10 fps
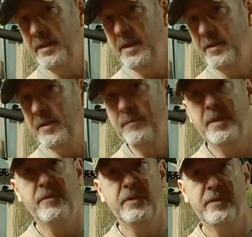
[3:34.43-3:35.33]
you know,
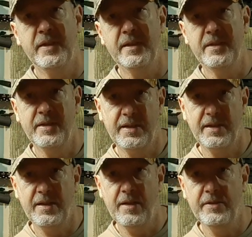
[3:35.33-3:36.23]
maybe 50,
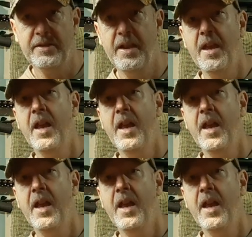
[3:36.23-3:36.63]
60 yards.